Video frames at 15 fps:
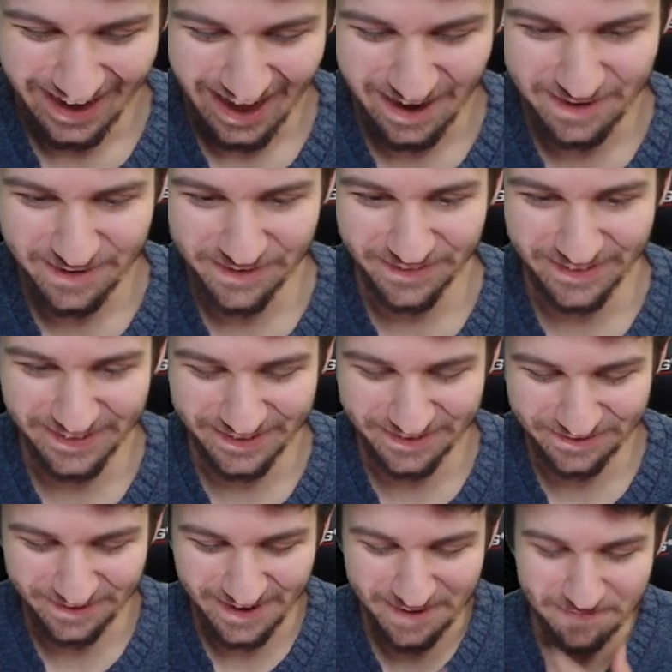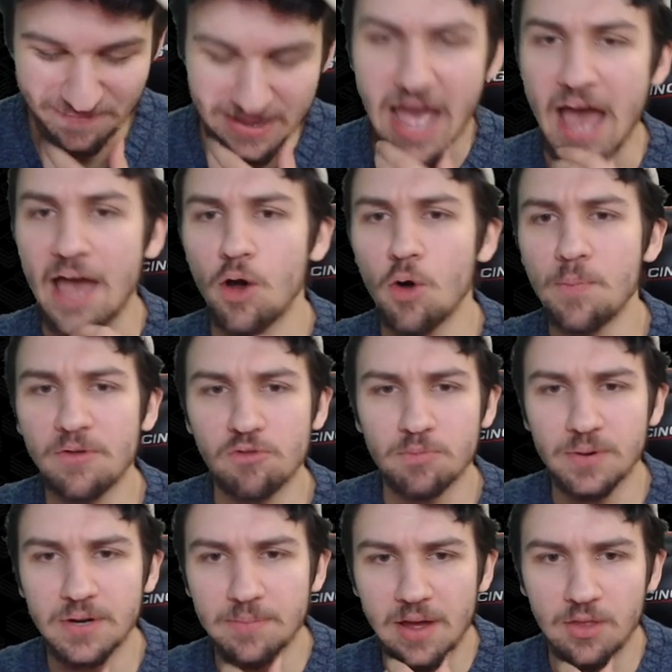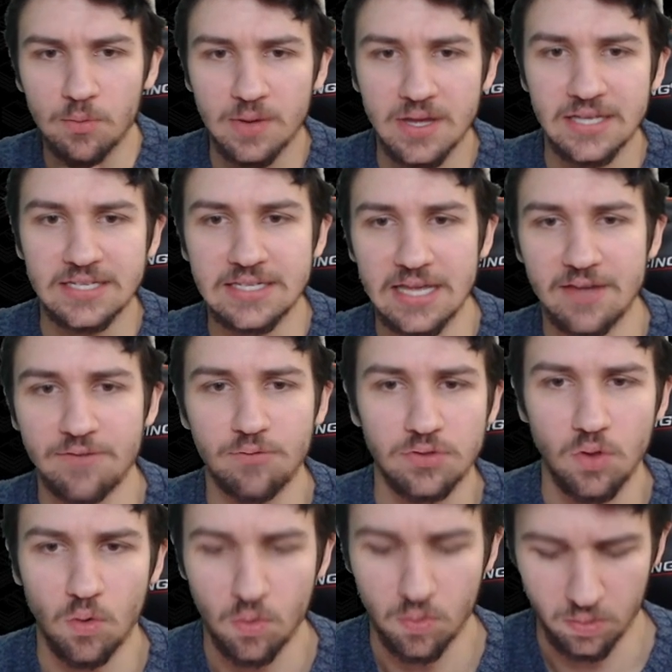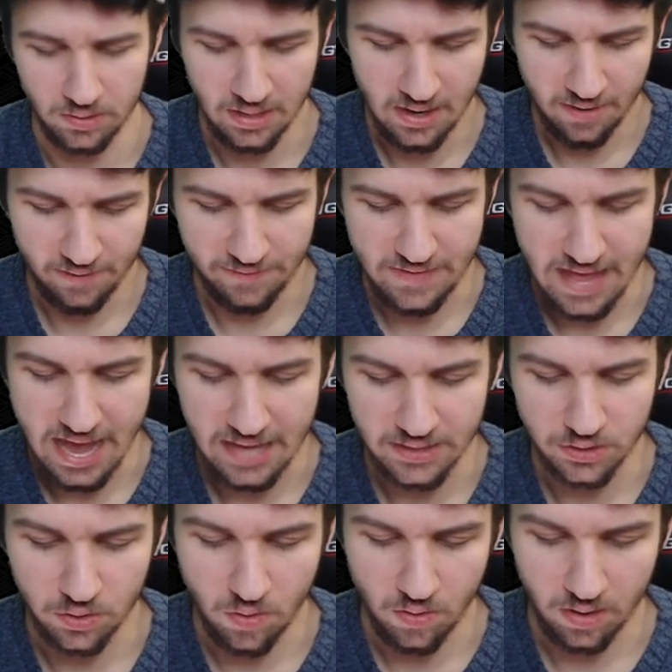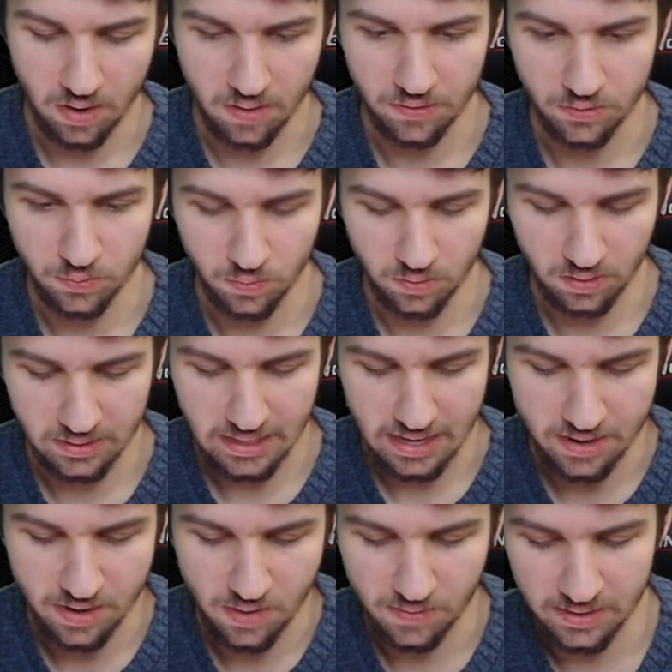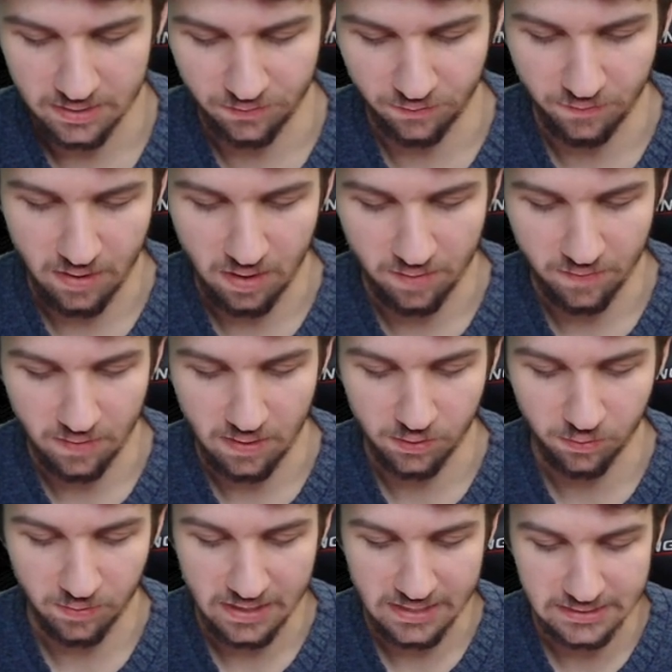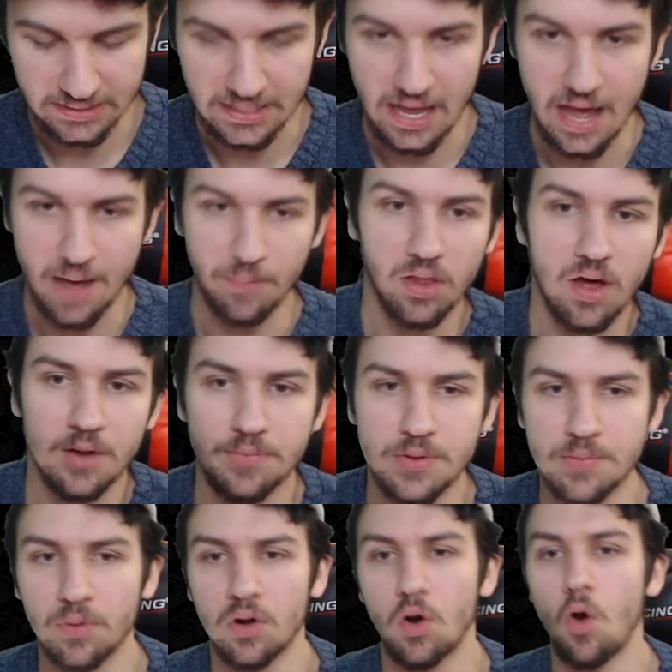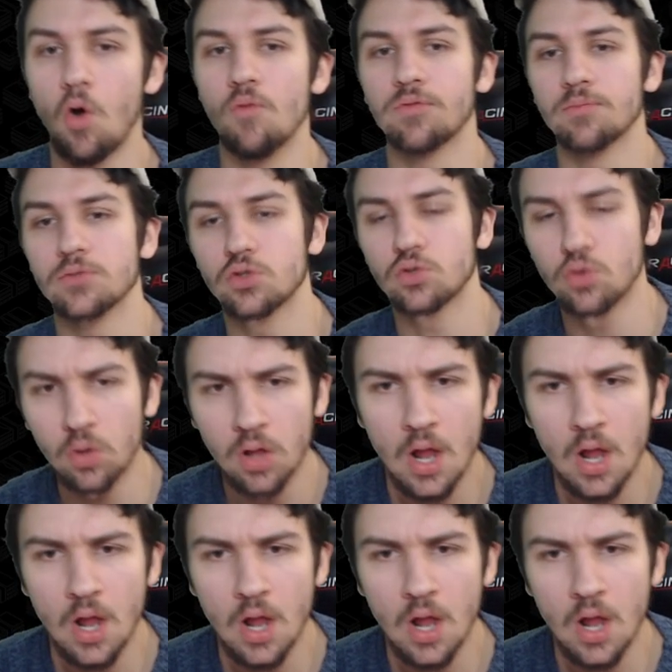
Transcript: But yeah, I hope everybody, by the way, is safe with the whole fiasco going on in this world. I know it is very, very crazy time. A lot of people are home from school.